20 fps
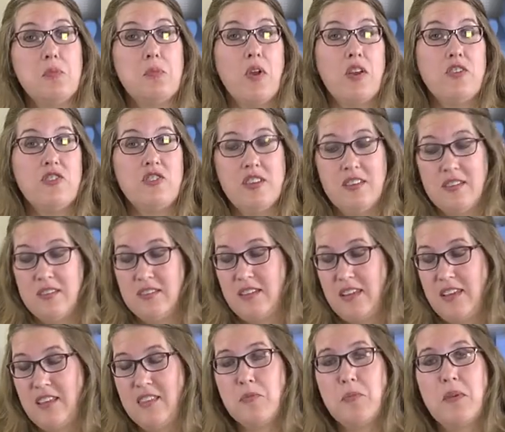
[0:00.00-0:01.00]
to brush his
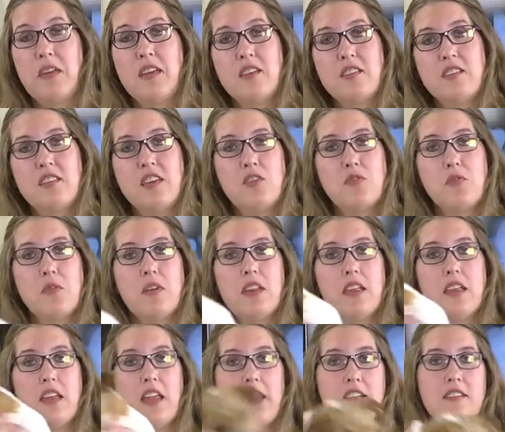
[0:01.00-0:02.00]
teeth, because he
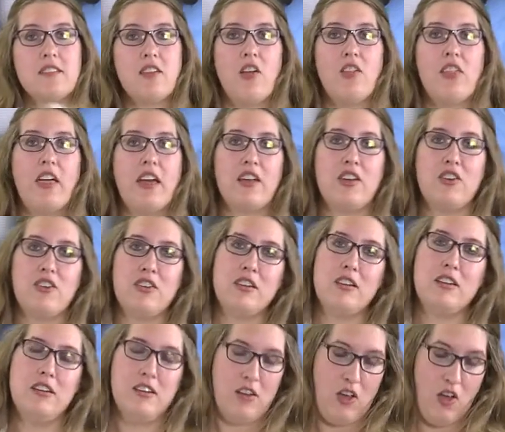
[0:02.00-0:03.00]
really likes all that
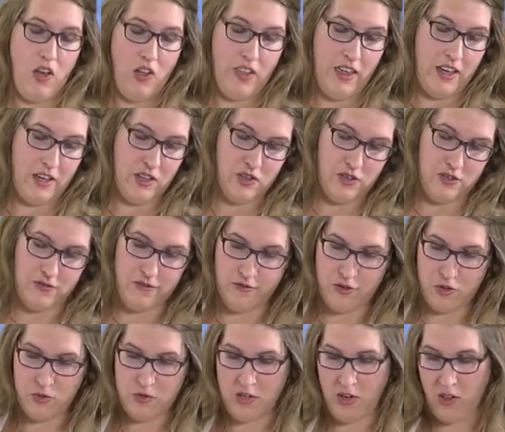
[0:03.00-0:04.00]
good
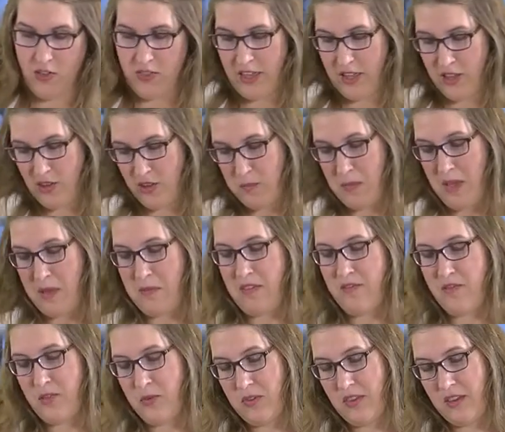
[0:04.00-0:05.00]
food and all that good baby
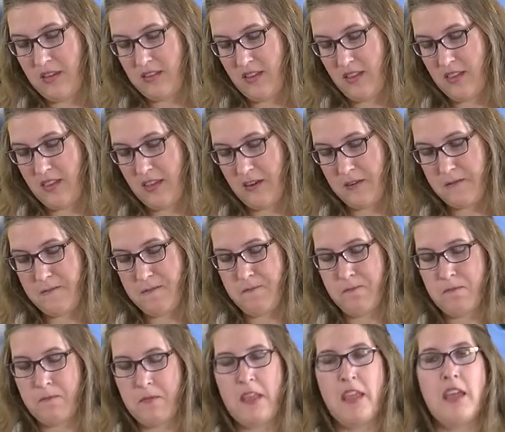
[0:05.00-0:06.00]
food that's in there.
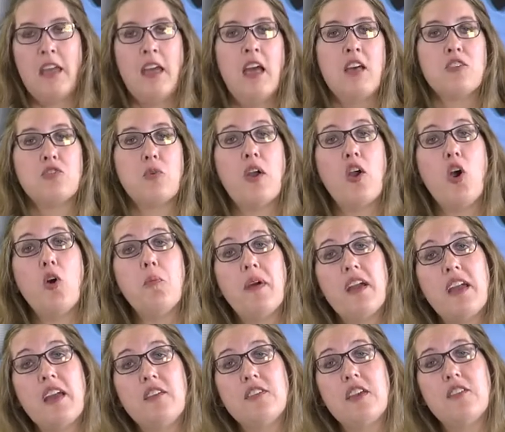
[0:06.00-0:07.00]
So I hope
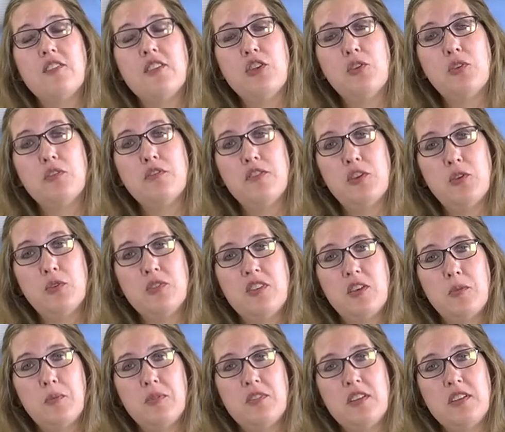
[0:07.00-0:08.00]
I have given you a few
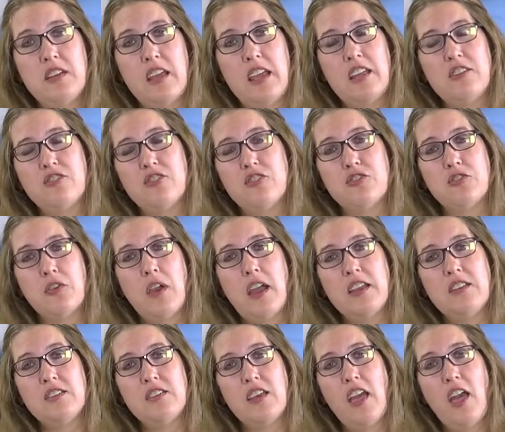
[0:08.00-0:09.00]
tips today to
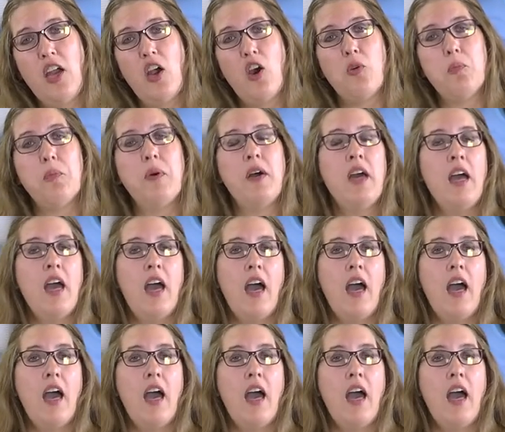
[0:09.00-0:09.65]
try to help